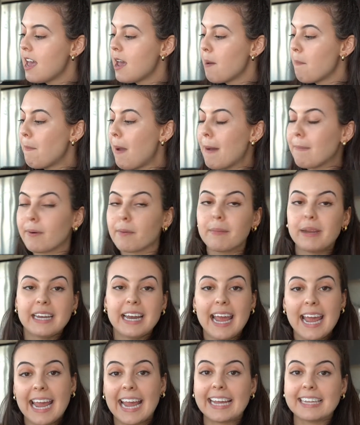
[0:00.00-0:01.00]
Peppermint
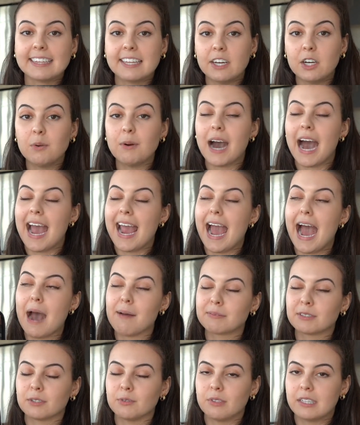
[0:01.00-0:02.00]
Halo, I
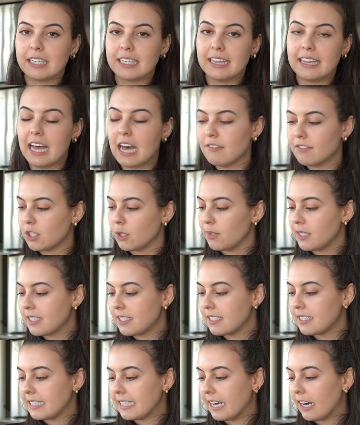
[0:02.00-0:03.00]
absolutely love. So this
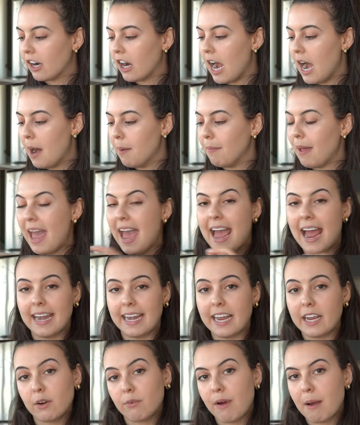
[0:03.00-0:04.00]
is their
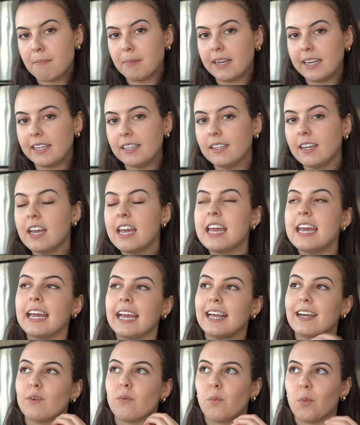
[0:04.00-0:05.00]
headache remedy.
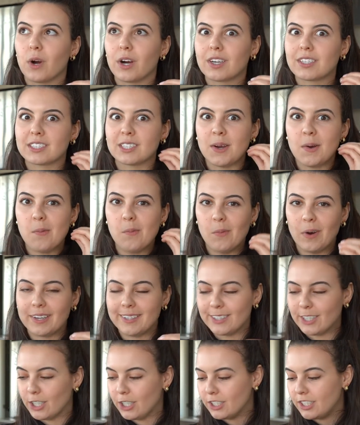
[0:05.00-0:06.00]
It works
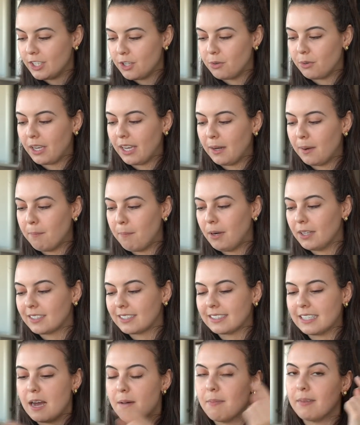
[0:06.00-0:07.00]
wonders. You can put
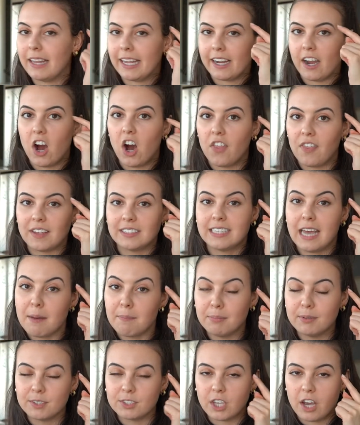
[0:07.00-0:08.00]
some like on the
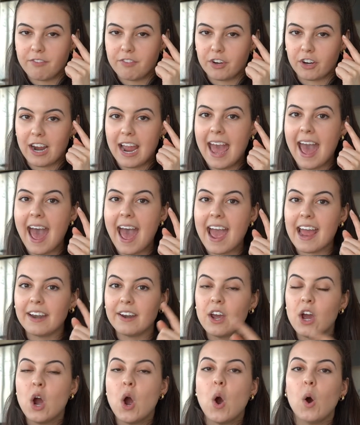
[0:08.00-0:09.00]
temples of your head,
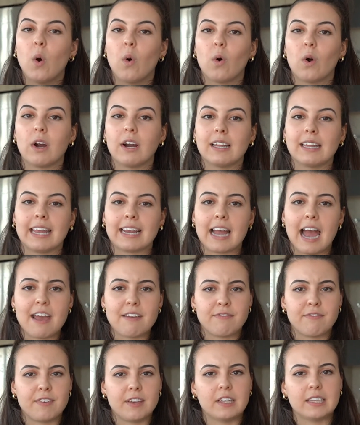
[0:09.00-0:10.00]
or like I
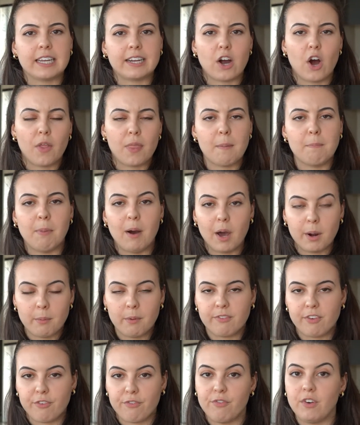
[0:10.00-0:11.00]
feel like on the bottom
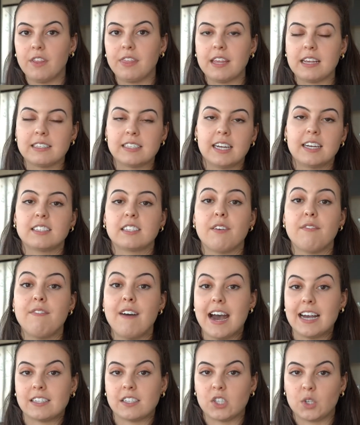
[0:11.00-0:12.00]
of your foot. They said is the
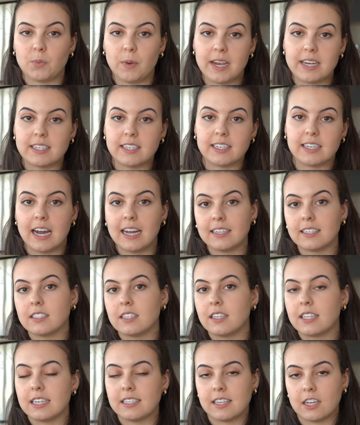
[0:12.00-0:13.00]
fastest way to get
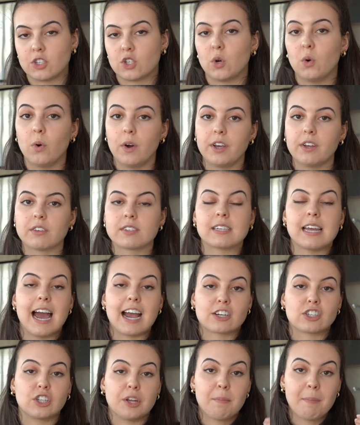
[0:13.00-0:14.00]
the essential oils to
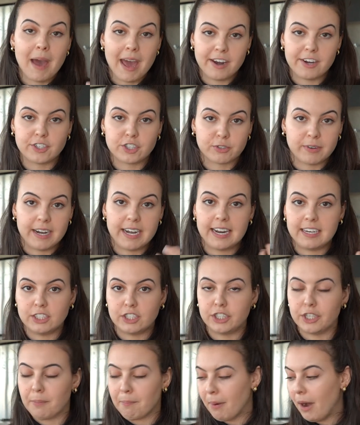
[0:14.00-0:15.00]
actually penetrate
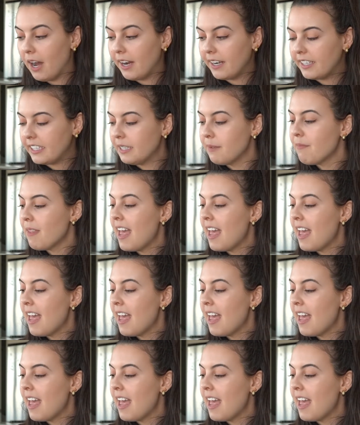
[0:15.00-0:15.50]
into your body.